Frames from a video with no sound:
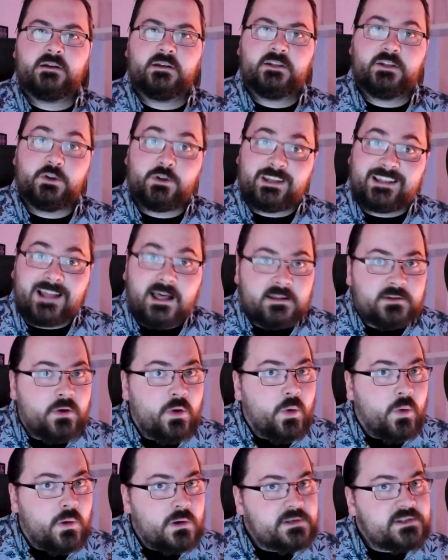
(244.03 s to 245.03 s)
You can
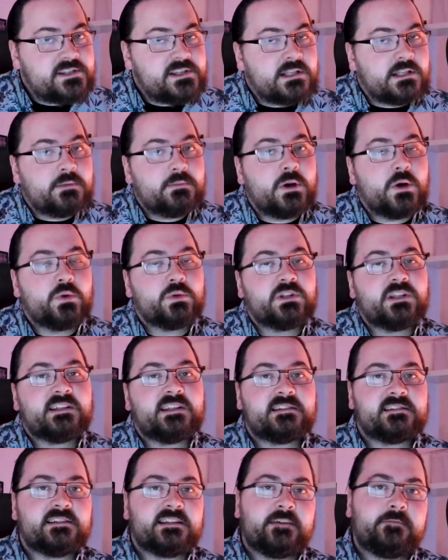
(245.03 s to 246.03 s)
unhorse an opponent
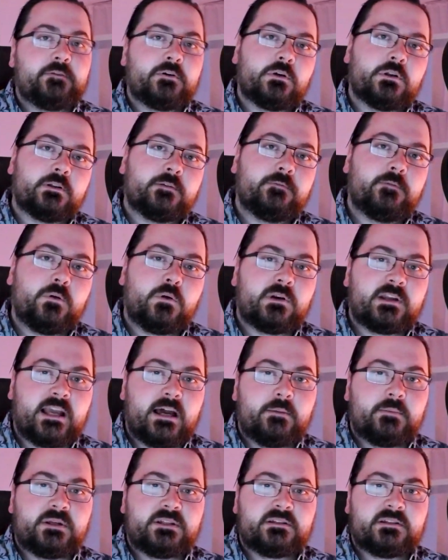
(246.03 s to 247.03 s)
as a difficulty 4
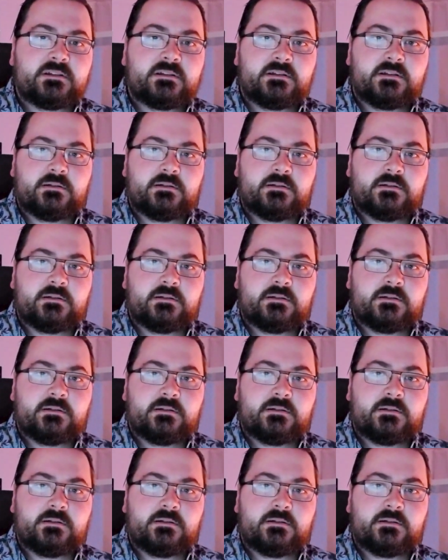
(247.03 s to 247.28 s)
gambit.